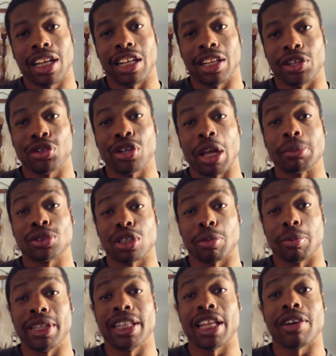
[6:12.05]
And your names are going
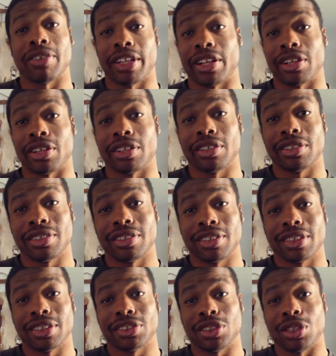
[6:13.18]
to be down there.
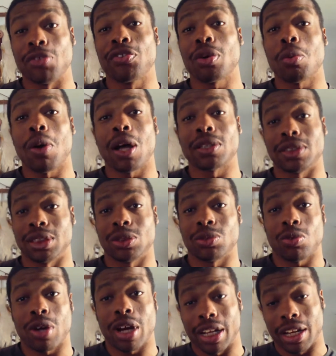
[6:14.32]
So if you're watching
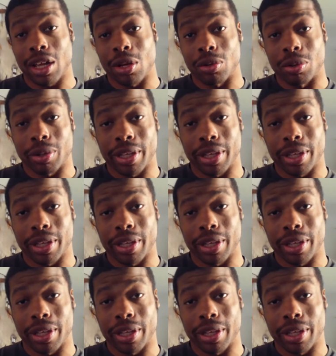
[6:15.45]
this right now,